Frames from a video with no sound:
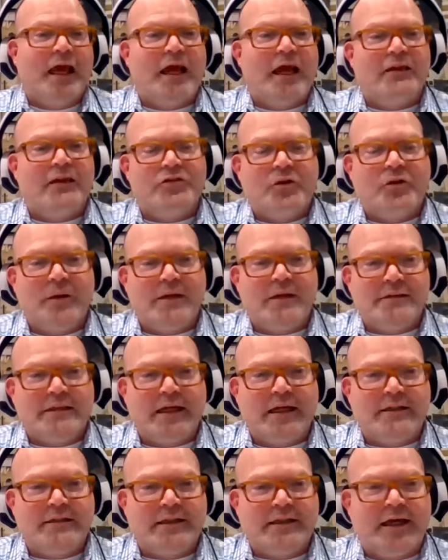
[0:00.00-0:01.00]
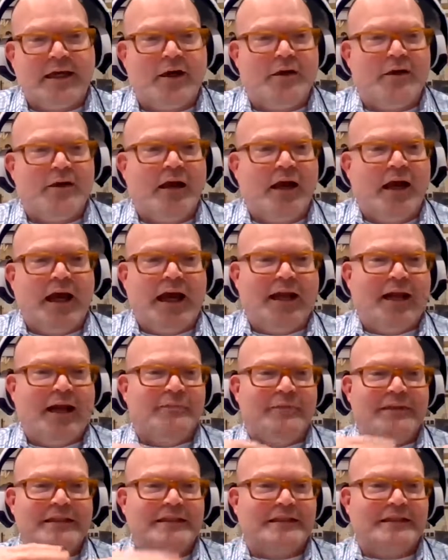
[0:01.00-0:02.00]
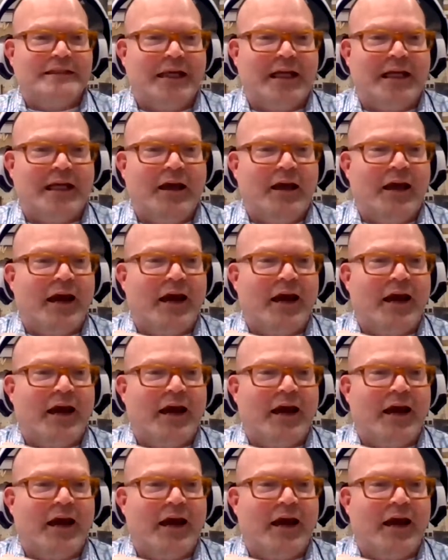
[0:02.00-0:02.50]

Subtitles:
And so I sat down and I'm listening,